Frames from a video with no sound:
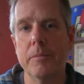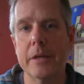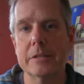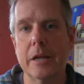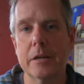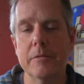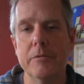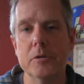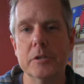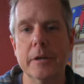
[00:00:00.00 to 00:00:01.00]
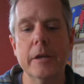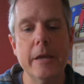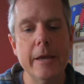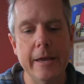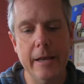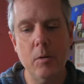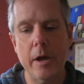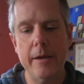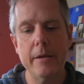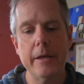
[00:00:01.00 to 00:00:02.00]
that's kind of confusing.
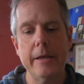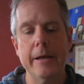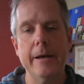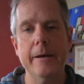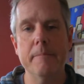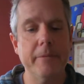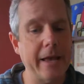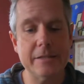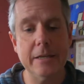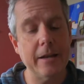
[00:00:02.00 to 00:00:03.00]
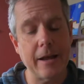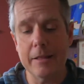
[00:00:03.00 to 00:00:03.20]
Anyway, that's it.